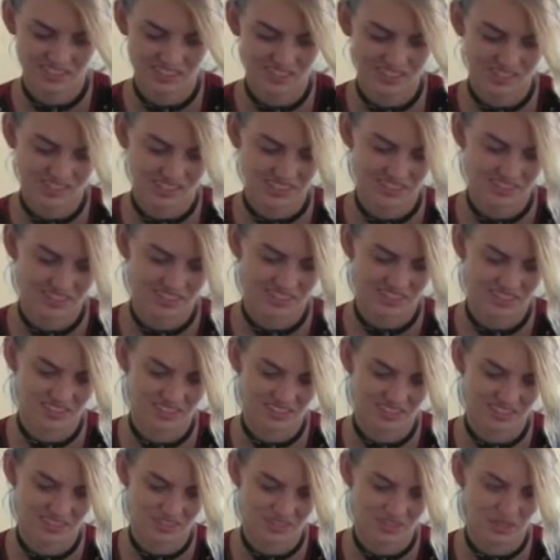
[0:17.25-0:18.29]
Yeah,
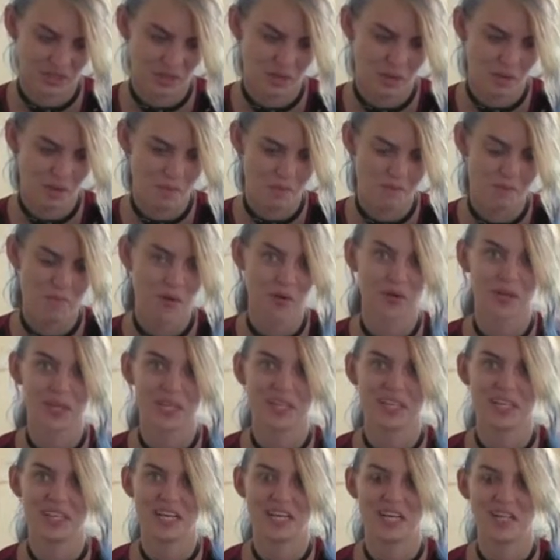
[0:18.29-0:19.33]
it's
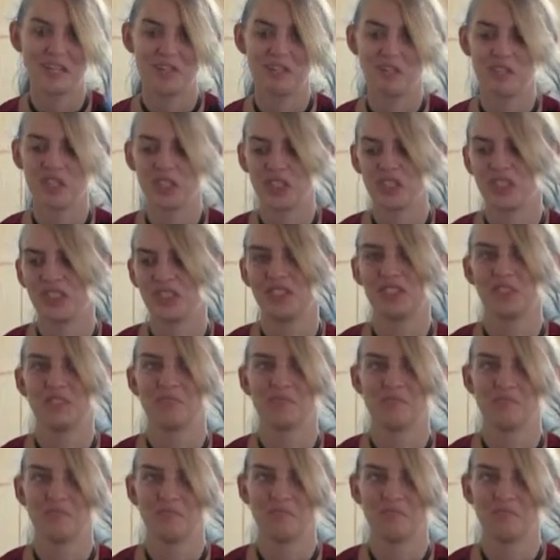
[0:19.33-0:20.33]
boring and you're judged.